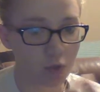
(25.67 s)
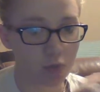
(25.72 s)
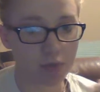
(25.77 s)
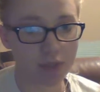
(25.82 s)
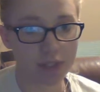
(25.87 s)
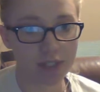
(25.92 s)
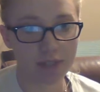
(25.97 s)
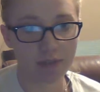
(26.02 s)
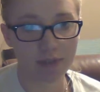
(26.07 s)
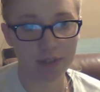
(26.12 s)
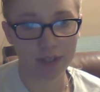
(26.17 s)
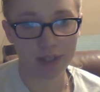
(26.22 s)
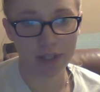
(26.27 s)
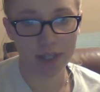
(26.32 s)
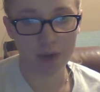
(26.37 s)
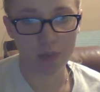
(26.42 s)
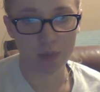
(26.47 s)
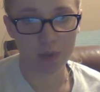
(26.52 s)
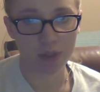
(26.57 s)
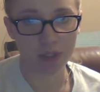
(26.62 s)

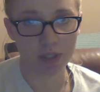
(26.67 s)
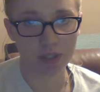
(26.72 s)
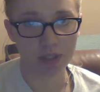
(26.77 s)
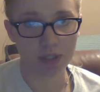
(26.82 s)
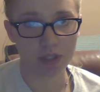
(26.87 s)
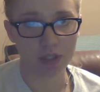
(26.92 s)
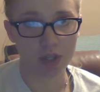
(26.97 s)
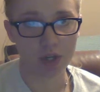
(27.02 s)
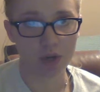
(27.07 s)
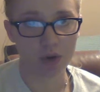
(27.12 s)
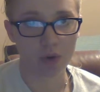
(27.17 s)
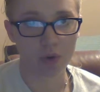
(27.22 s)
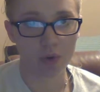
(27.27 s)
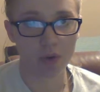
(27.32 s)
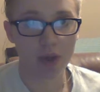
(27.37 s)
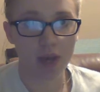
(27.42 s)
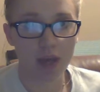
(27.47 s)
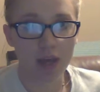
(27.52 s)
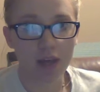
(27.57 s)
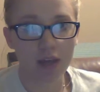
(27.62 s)
specifically, I wanted to
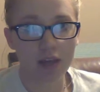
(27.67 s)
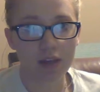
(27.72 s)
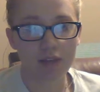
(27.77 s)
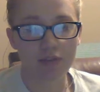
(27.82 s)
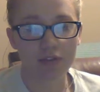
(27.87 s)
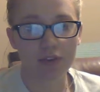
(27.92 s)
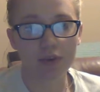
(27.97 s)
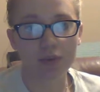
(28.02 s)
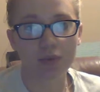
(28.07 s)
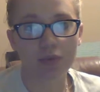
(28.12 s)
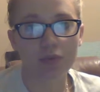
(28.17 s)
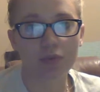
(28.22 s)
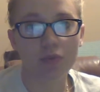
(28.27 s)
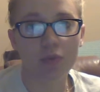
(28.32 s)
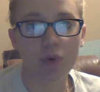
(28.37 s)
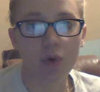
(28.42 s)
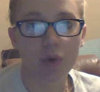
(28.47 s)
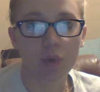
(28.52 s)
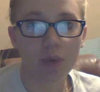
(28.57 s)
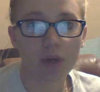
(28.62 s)
know if it was
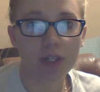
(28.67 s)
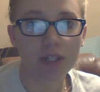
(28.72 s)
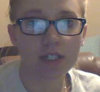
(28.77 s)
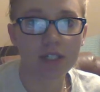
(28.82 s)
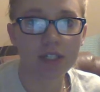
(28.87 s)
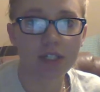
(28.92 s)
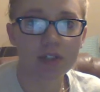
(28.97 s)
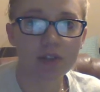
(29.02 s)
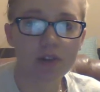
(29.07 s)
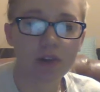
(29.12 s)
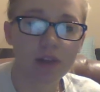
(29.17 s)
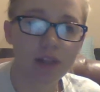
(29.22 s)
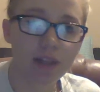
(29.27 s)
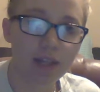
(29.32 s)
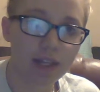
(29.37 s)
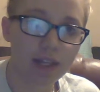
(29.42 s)
more windy during